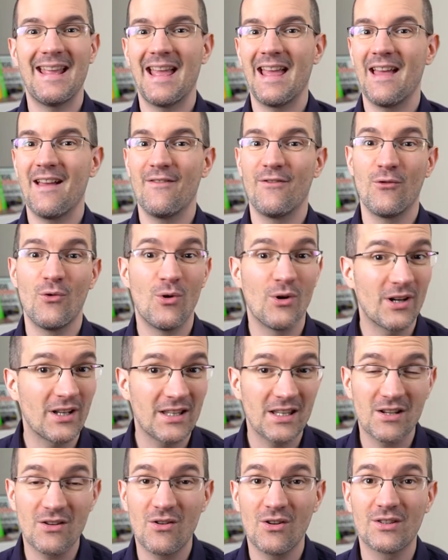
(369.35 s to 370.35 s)
have
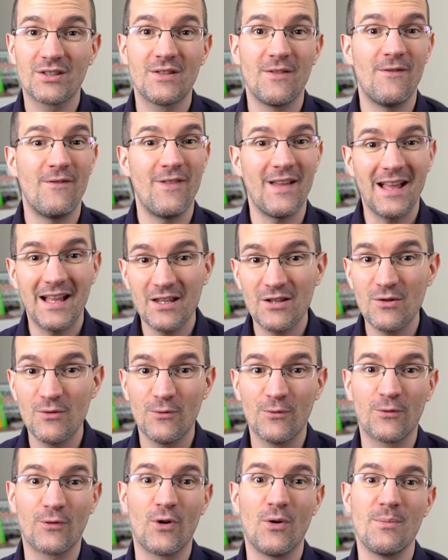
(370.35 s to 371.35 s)
already got value
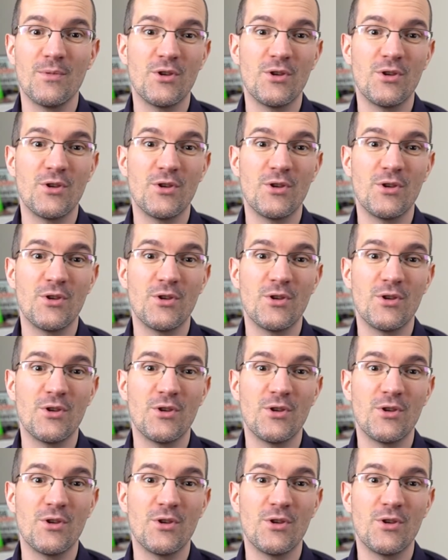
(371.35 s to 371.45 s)
from